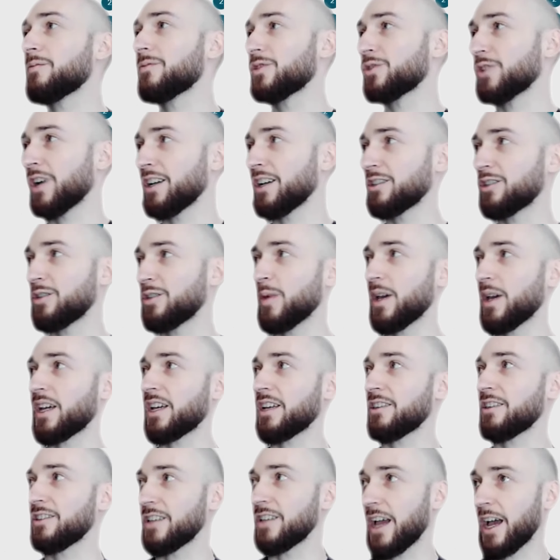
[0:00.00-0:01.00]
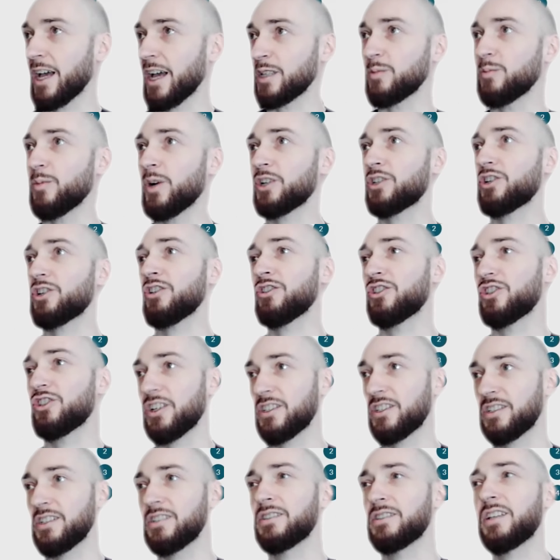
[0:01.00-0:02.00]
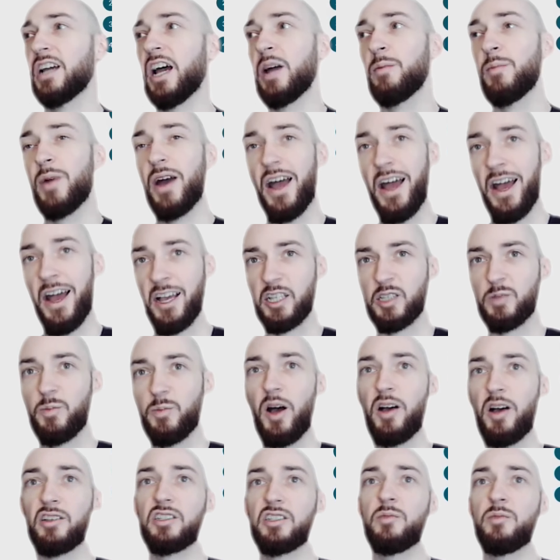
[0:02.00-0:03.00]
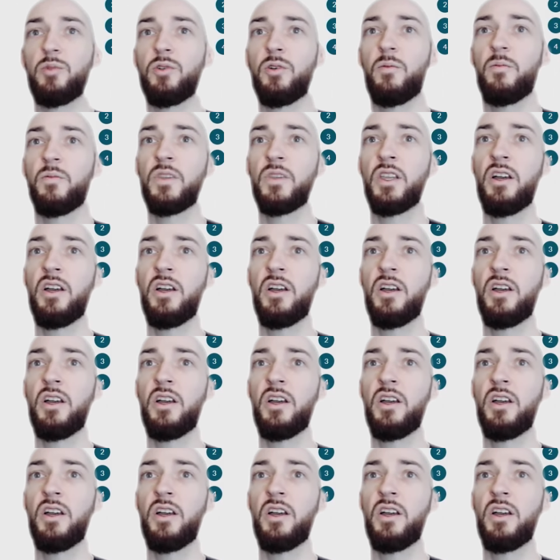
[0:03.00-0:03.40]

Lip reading: trying to make it as much just in time as possible.